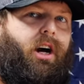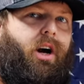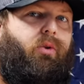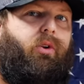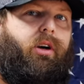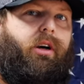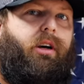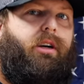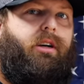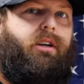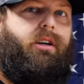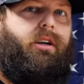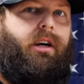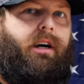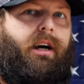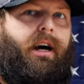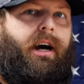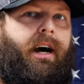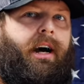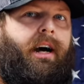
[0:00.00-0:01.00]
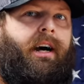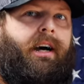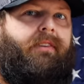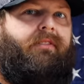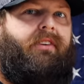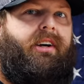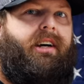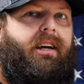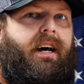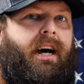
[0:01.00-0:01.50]
Oh yeah, I, I have
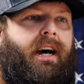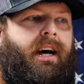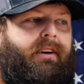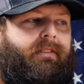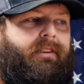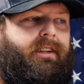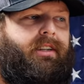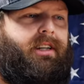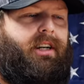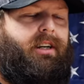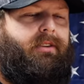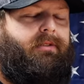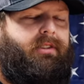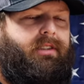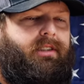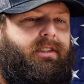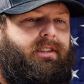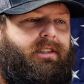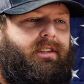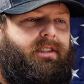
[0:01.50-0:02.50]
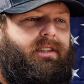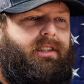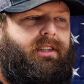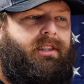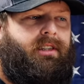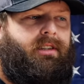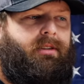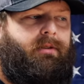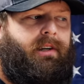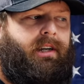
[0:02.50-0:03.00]
that. I have that confidence in it,
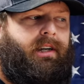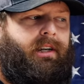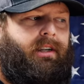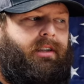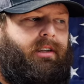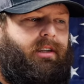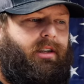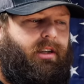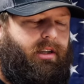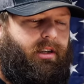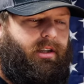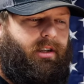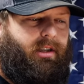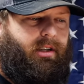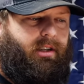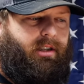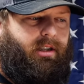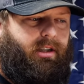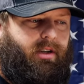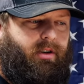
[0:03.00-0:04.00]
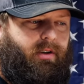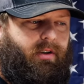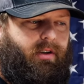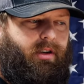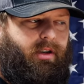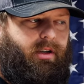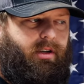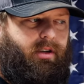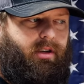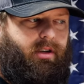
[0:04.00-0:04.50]
uh, and you know
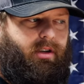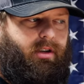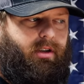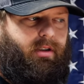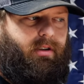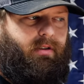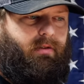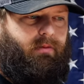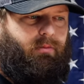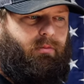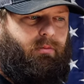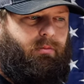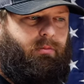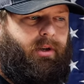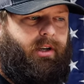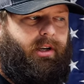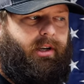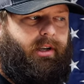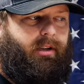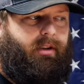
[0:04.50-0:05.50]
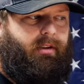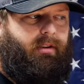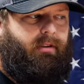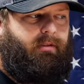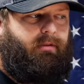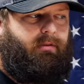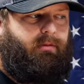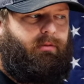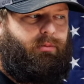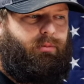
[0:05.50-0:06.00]
but
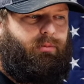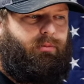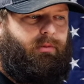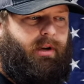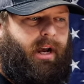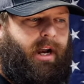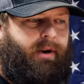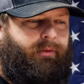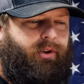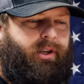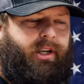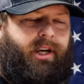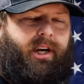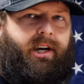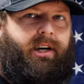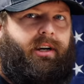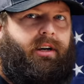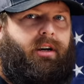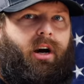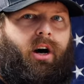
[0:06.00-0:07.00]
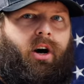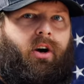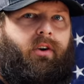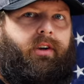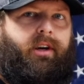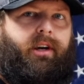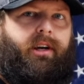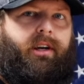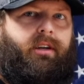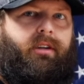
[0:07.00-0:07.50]
every day, all
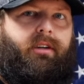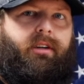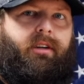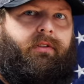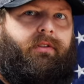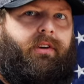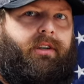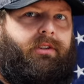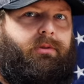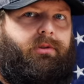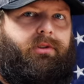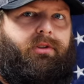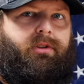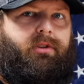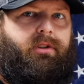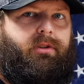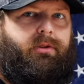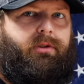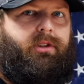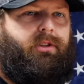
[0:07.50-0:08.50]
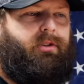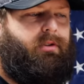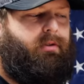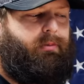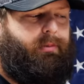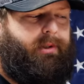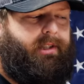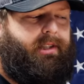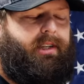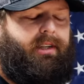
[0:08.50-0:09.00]
day, if that's what you're doing, you're
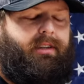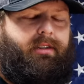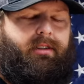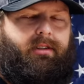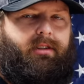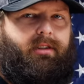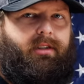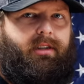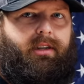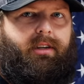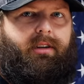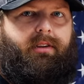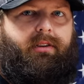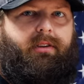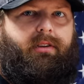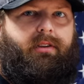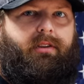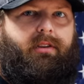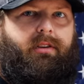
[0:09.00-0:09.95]
going to beat that gun to death.